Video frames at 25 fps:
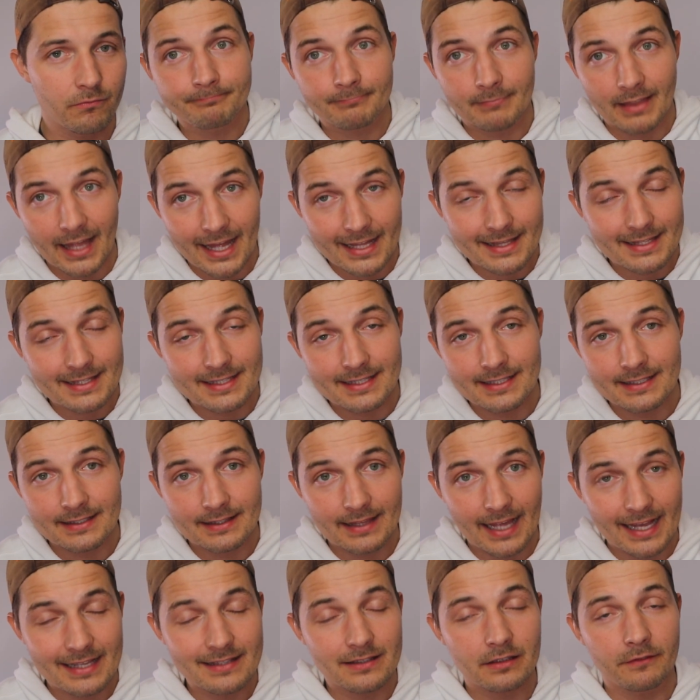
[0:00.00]
That's
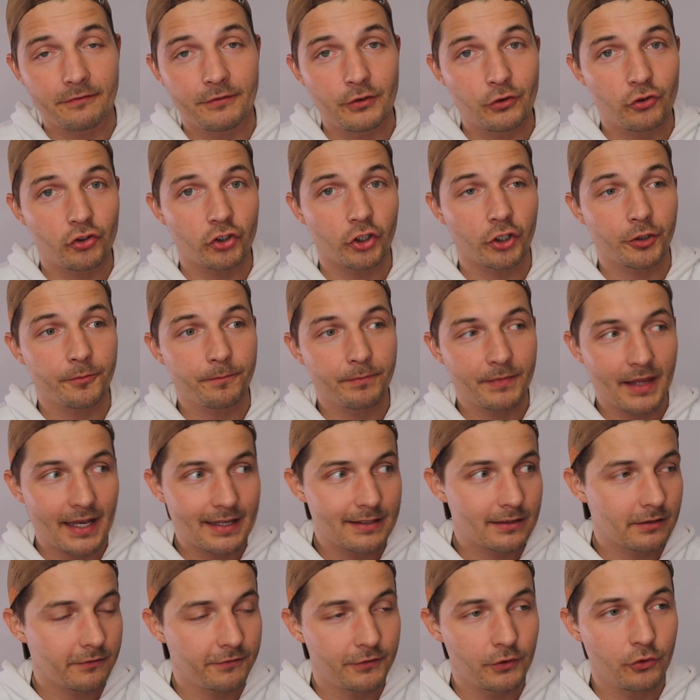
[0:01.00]
the future. That's
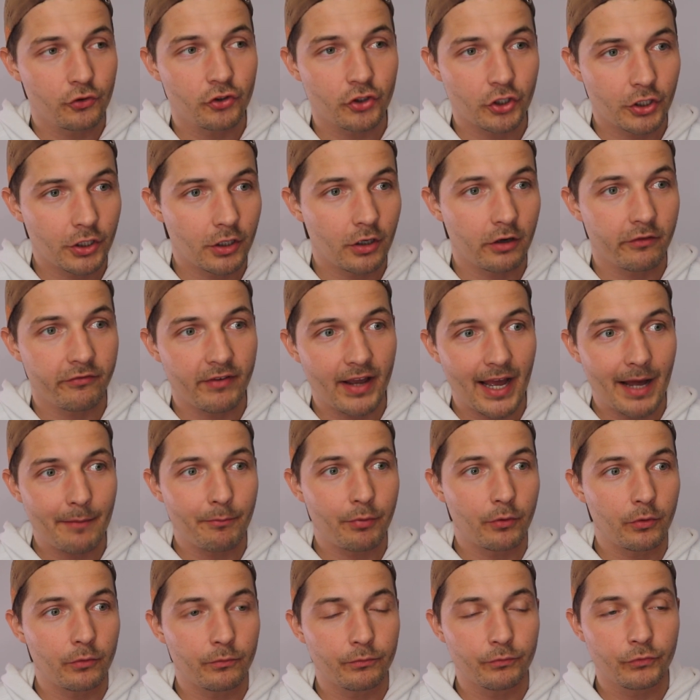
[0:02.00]
the future of
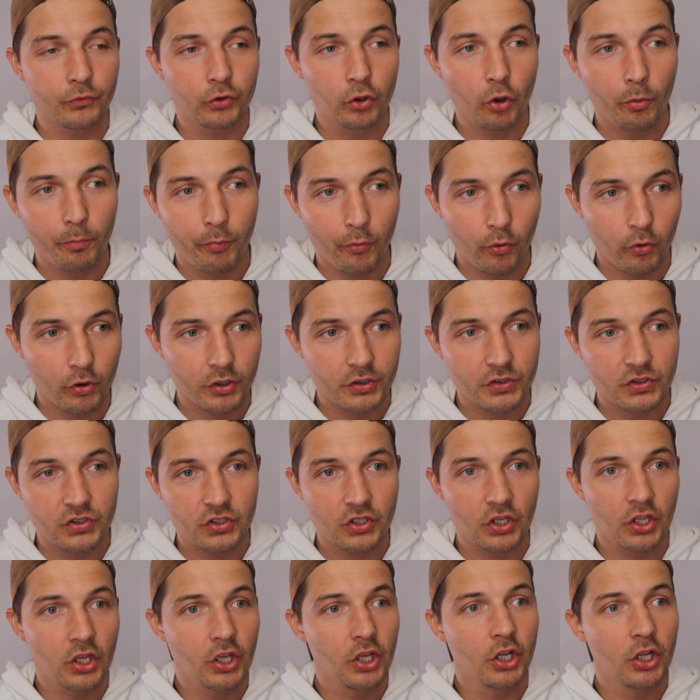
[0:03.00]
Apple. No ports,
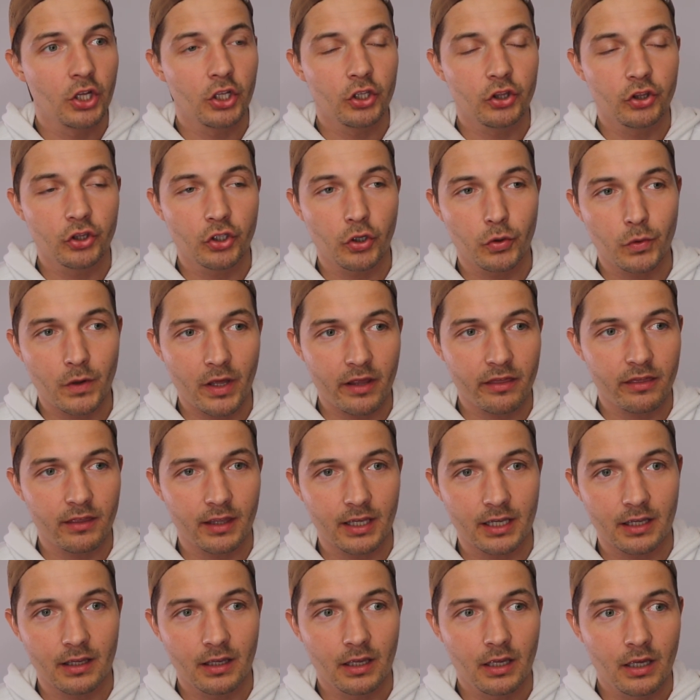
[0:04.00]
no
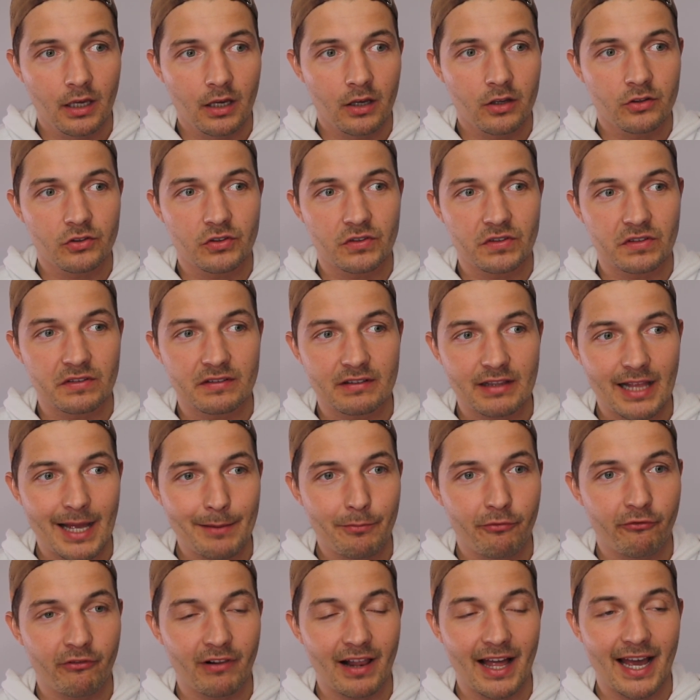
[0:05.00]
nothing, just a slab
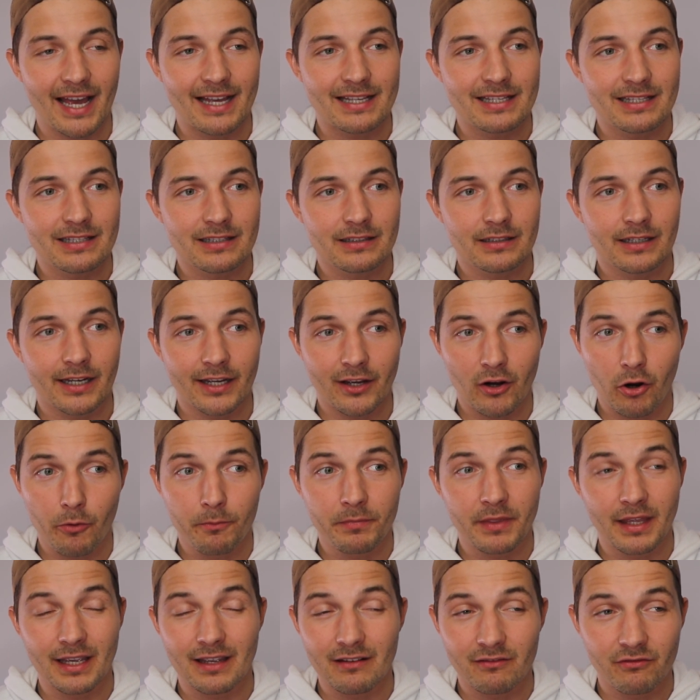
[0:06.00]
of glass. I hope
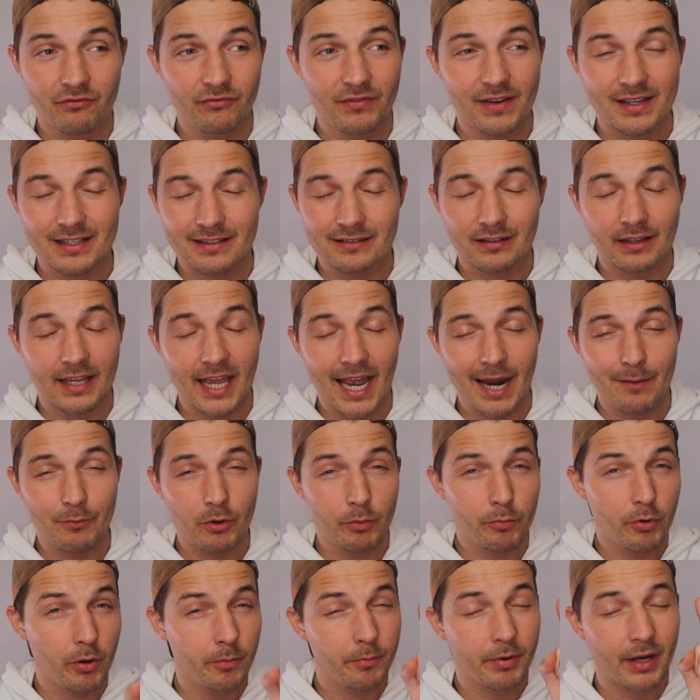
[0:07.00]
they can fix the camera
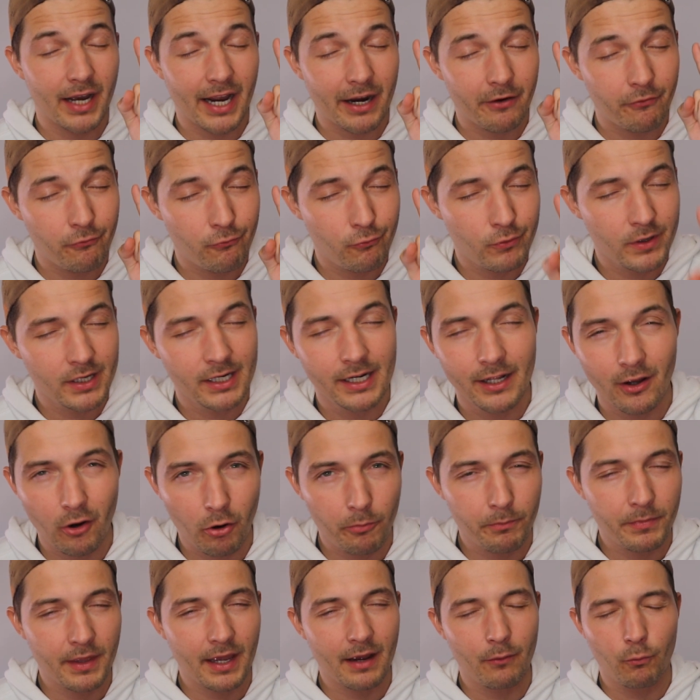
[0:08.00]
bump. I really
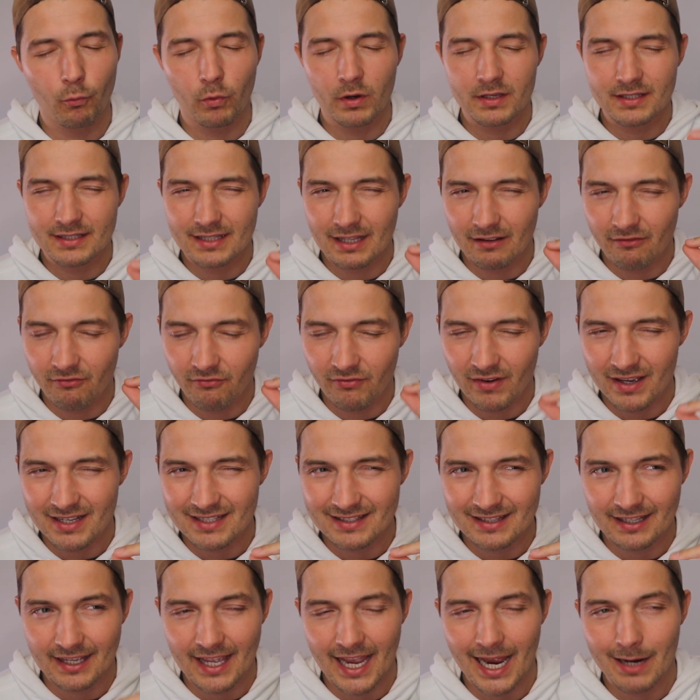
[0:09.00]
hope that once they fix
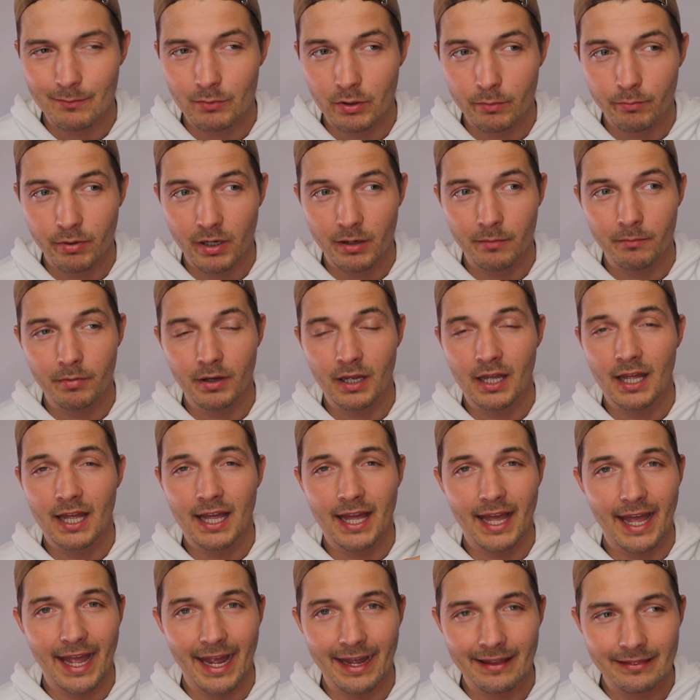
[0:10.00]
the camera bump
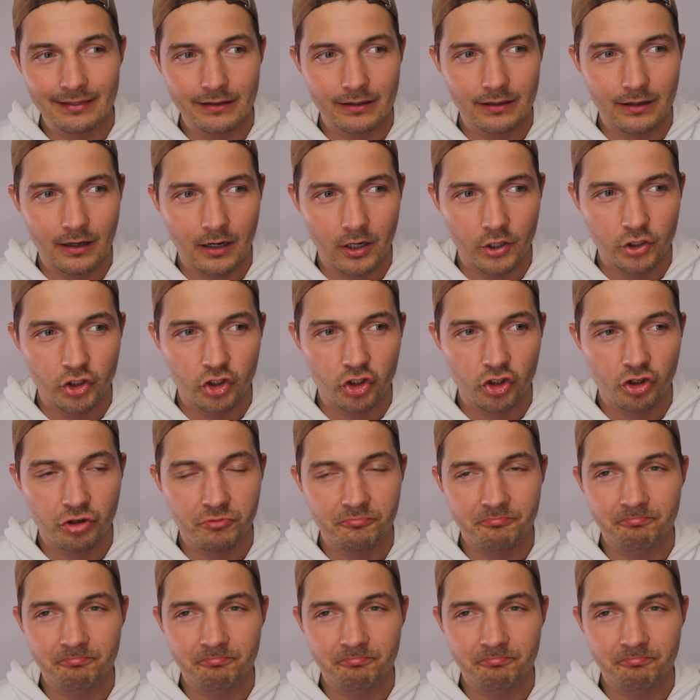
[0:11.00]
and the notch,